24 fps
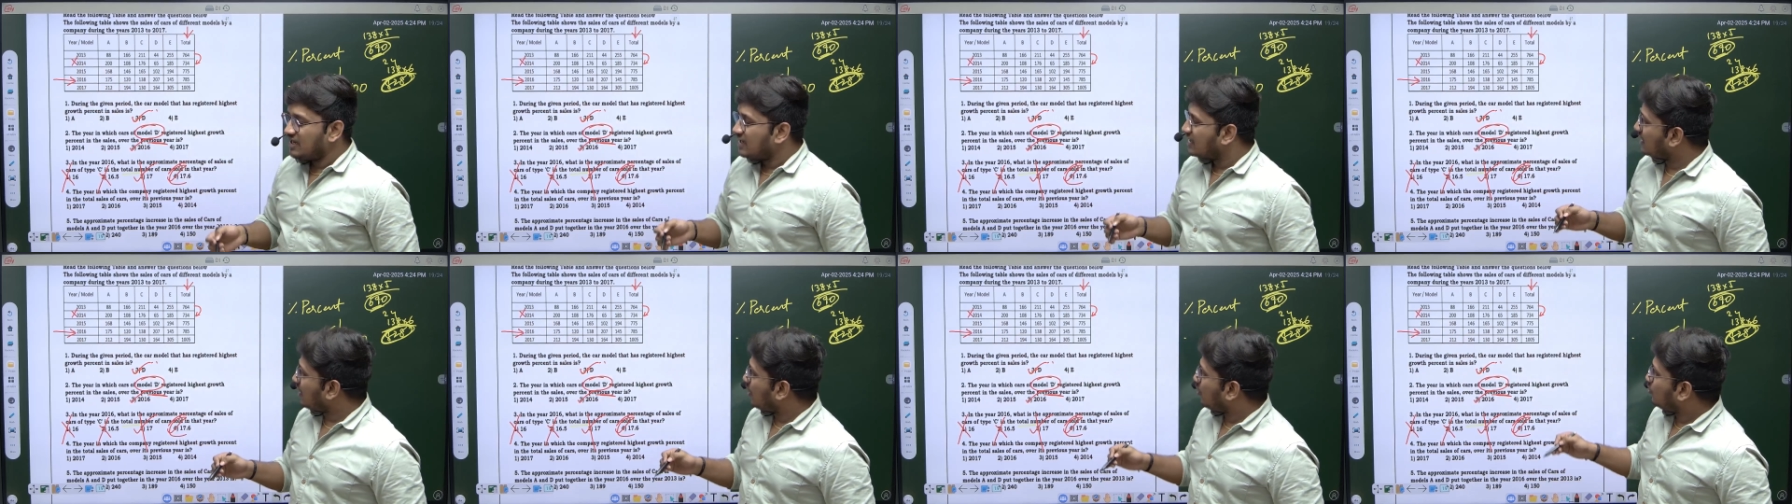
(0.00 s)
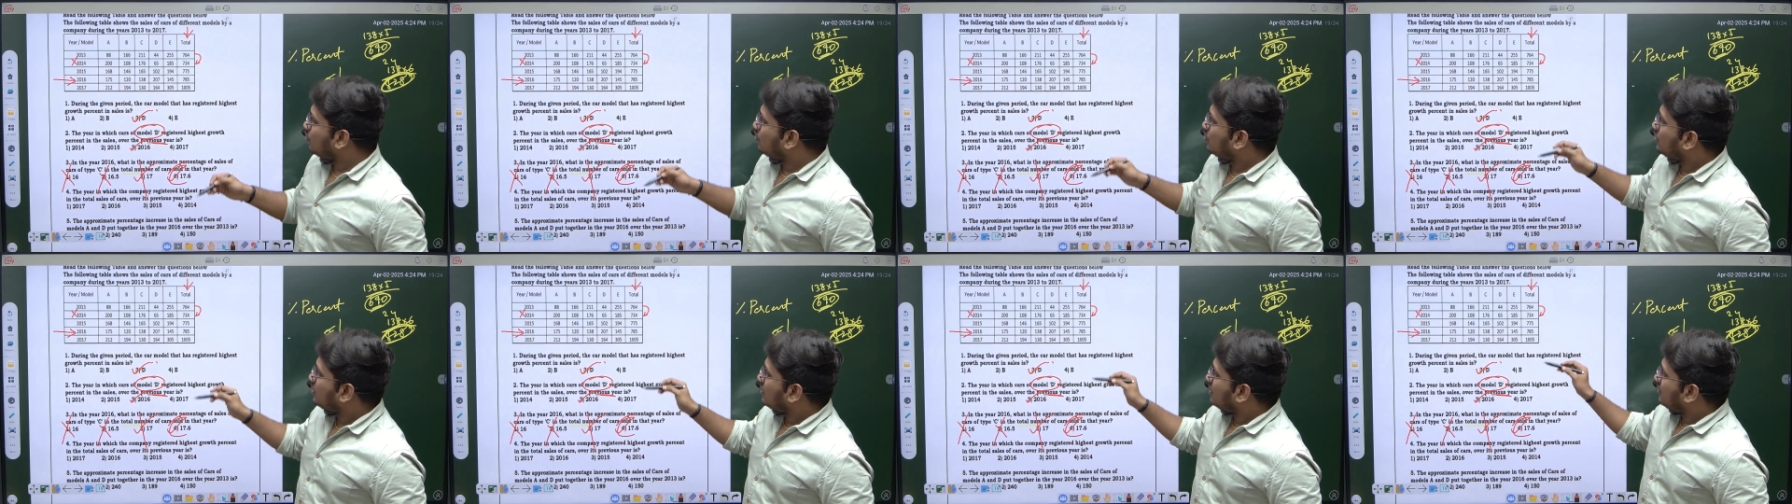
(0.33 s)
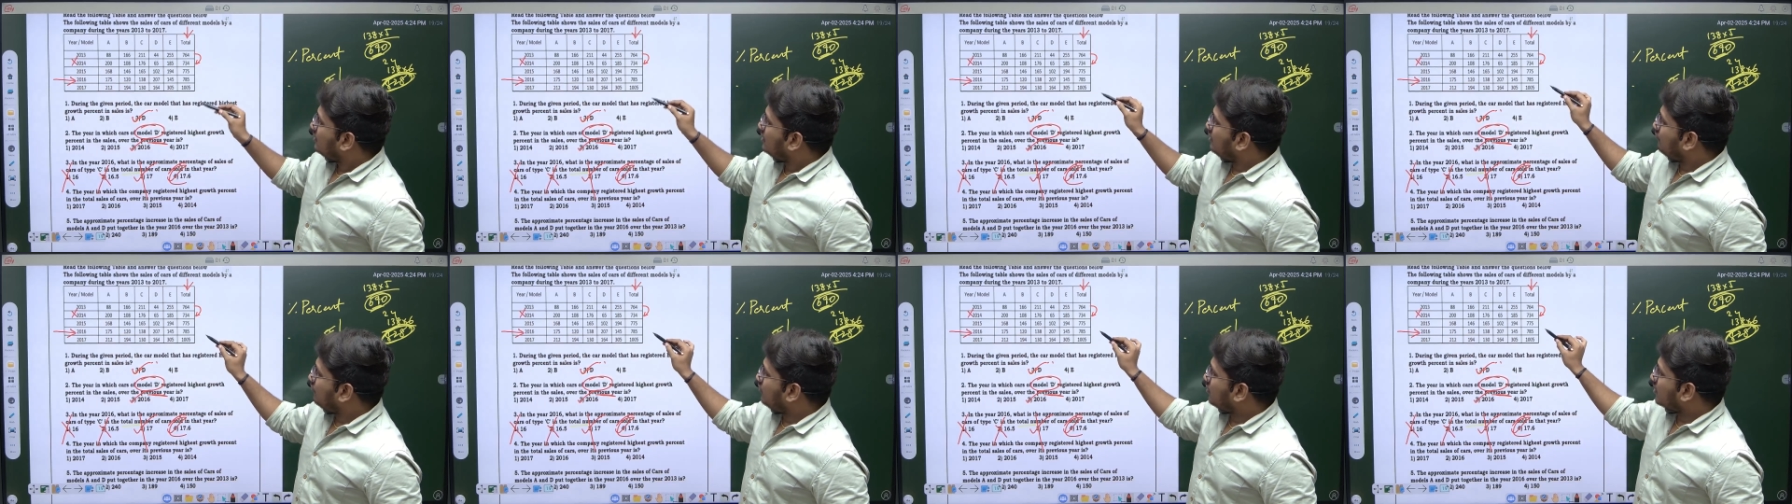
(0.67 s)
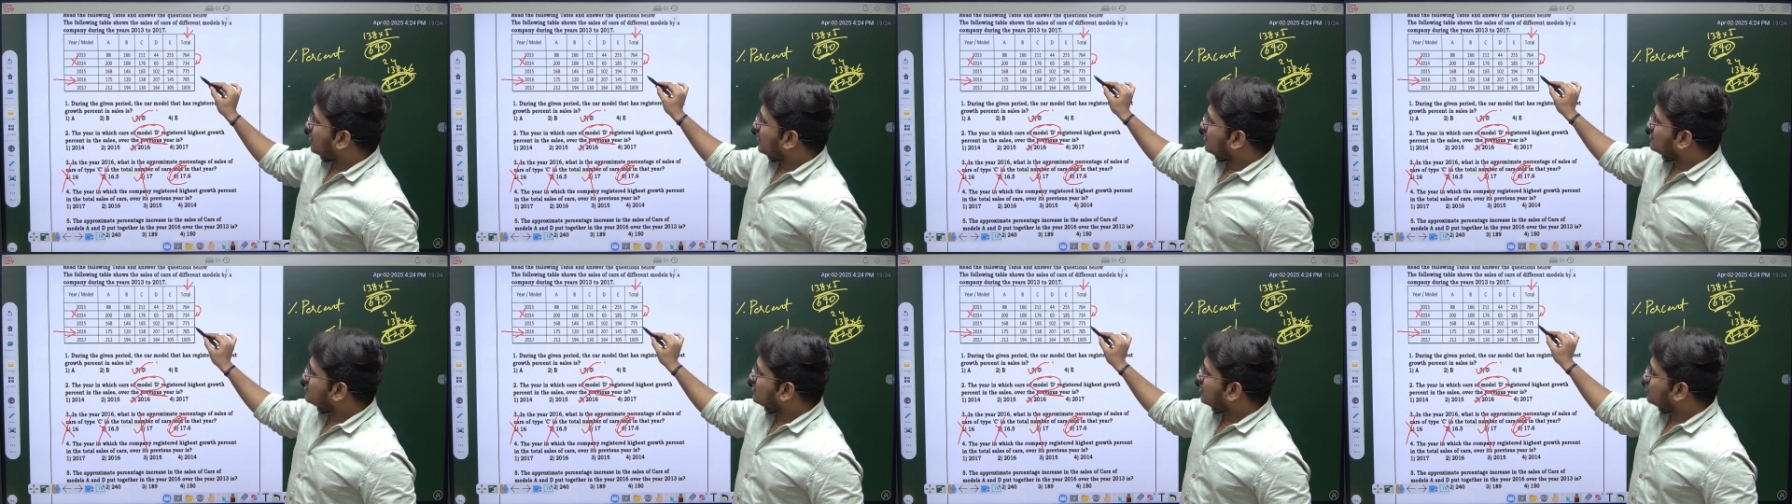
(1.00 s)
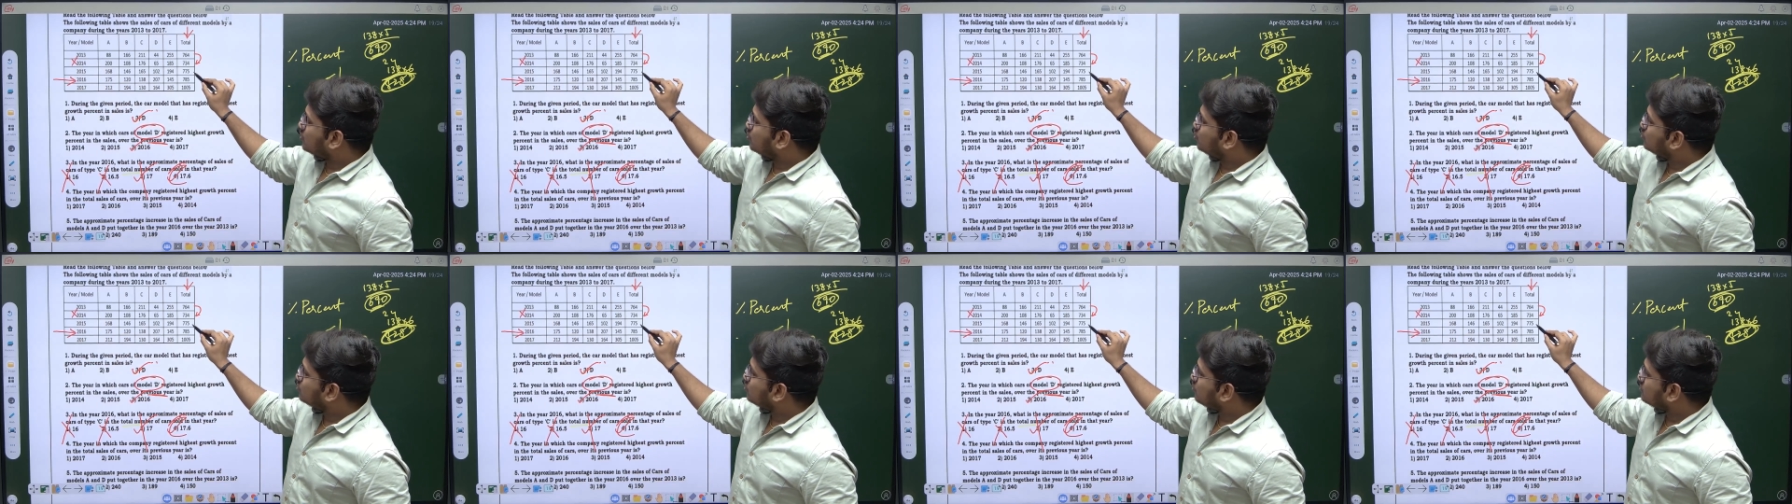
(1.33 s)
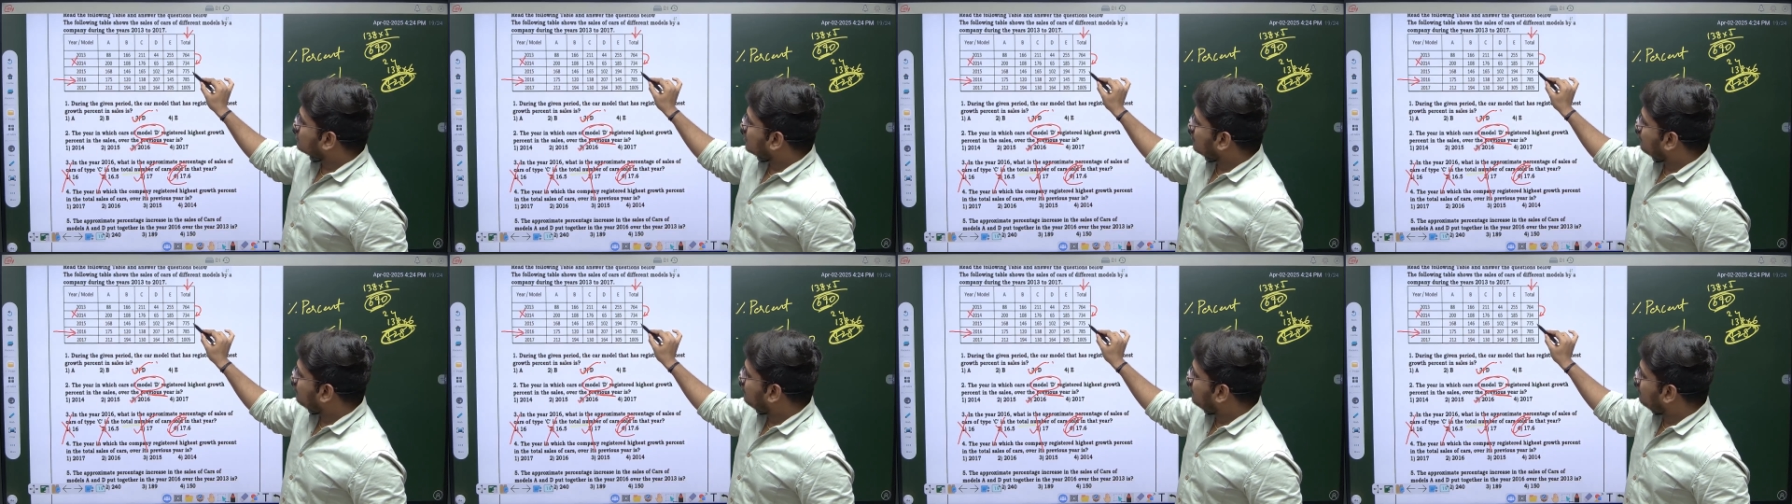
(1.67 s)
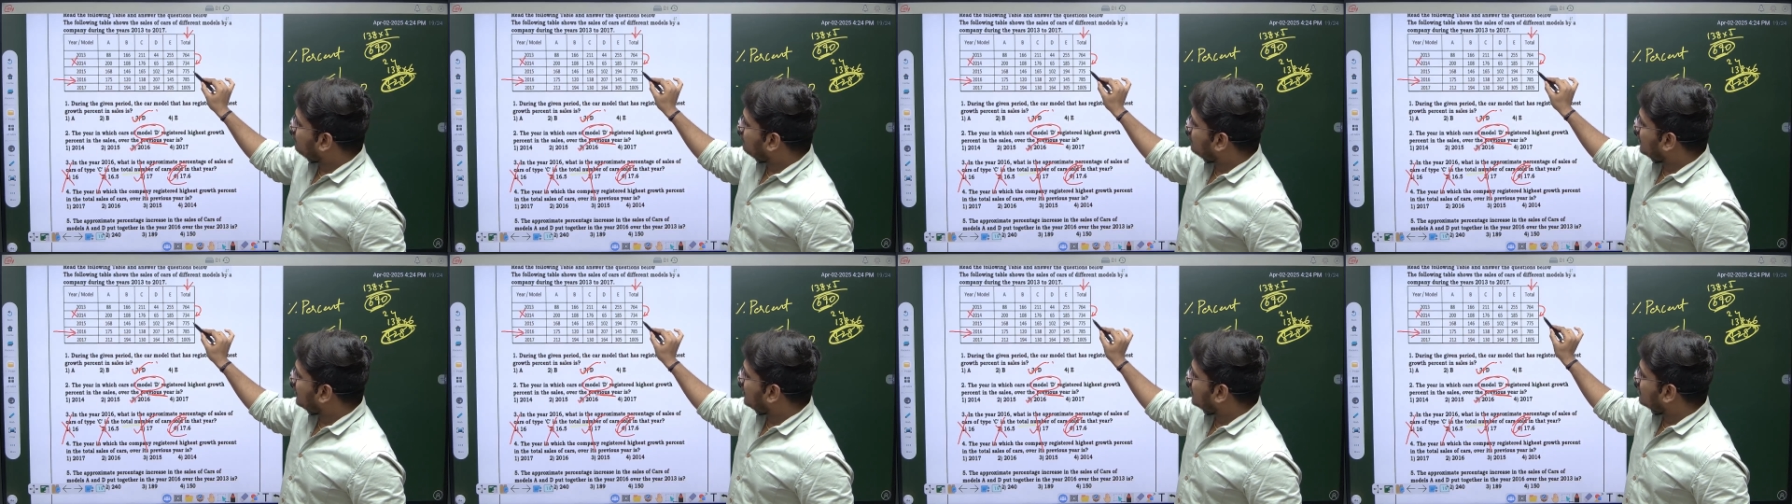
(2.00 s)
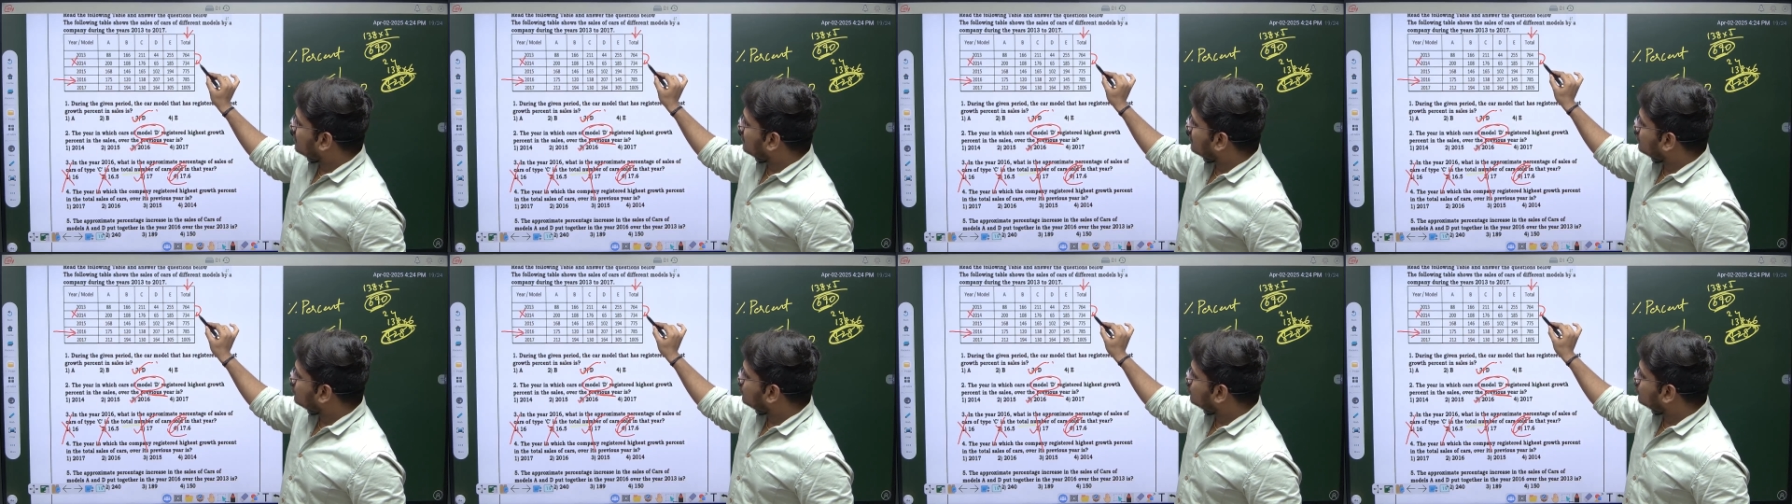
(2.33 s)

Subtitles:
Now, if you consider 2014